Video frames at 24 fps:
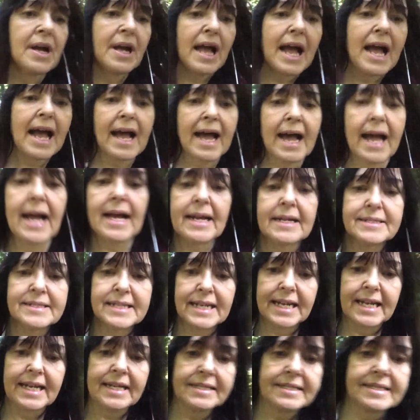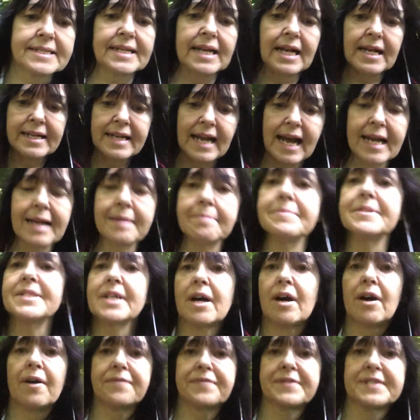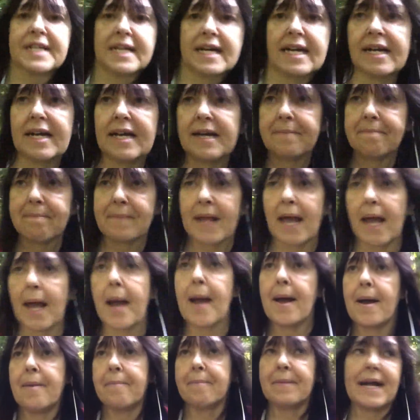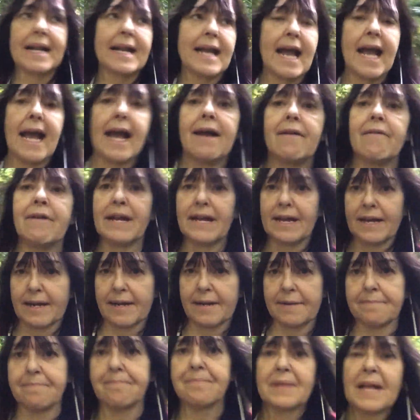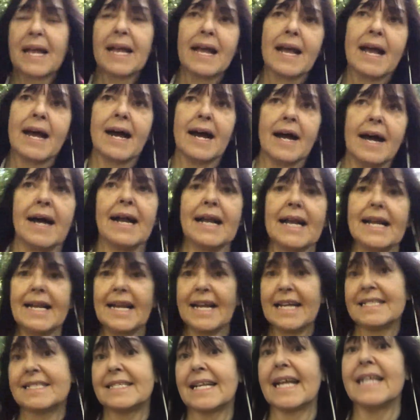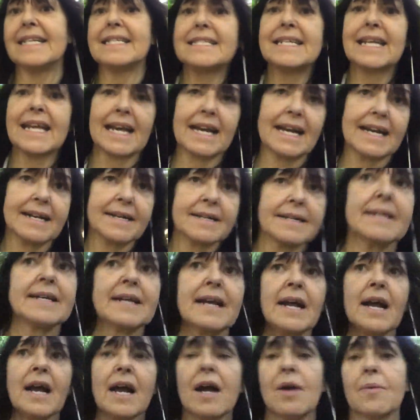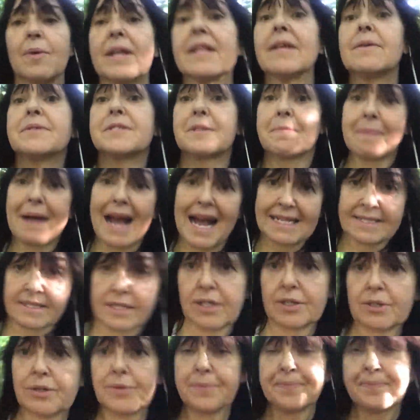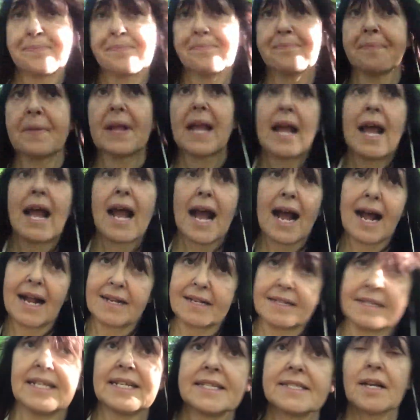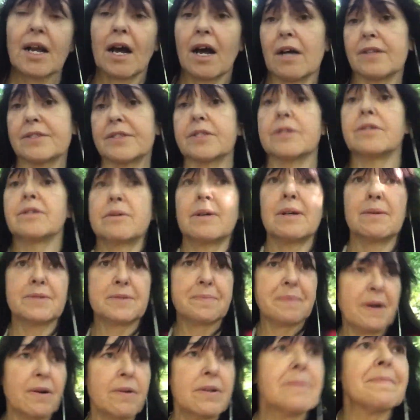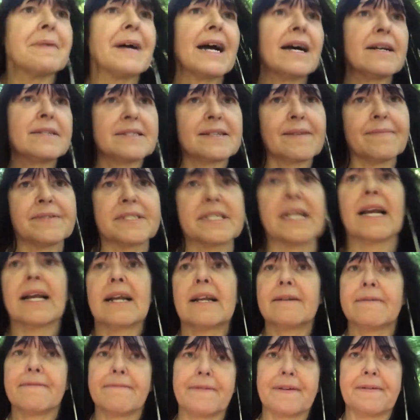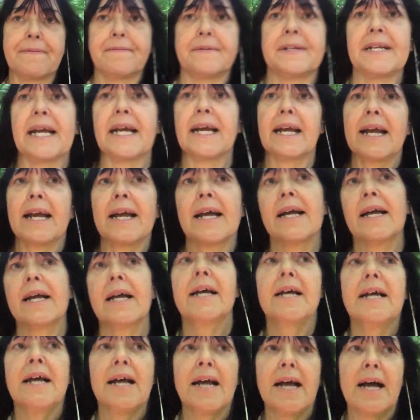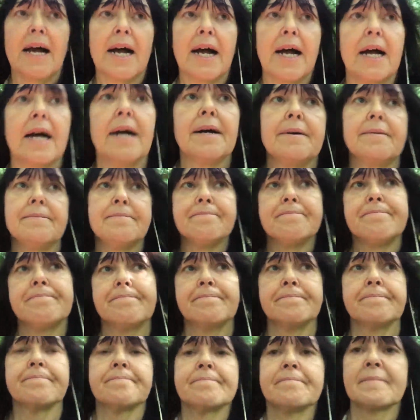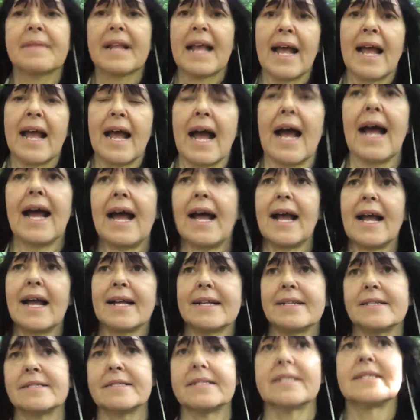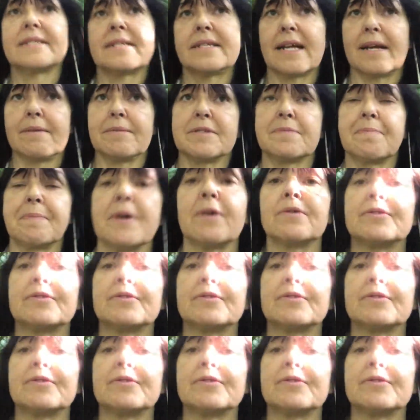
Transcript: and it's named after an area in East India where there was a battle. And this castle, it was built in about 1750, and it was built